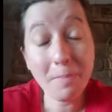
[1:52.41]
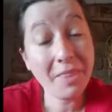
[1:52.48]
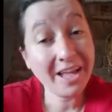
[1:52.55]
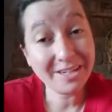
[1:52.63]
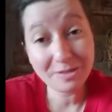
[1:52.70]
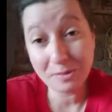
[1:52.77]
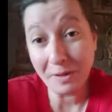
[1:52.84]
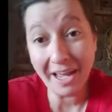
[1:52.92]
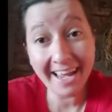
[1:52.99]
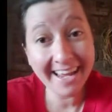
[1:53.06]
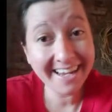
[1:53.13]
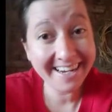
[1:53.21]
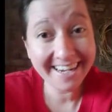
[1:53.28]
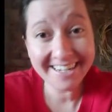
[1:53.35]
That's the way I
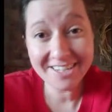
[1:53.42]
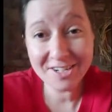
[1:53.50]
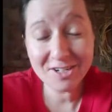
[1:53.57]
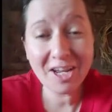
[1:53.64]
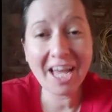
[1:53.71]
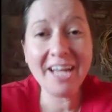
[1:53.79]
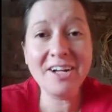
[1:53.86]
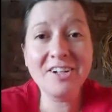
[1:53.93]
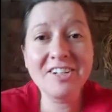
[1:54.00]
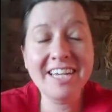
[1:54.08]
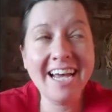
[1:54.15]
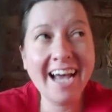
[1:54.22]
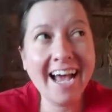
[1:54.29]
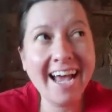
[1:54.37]
ate it as a child.
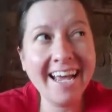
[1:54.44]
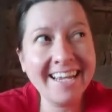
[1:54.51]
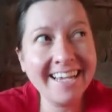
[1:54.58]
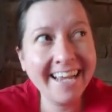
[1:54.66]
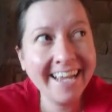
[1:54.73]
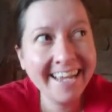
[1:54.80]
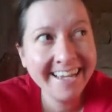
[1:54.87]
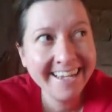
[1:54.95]
I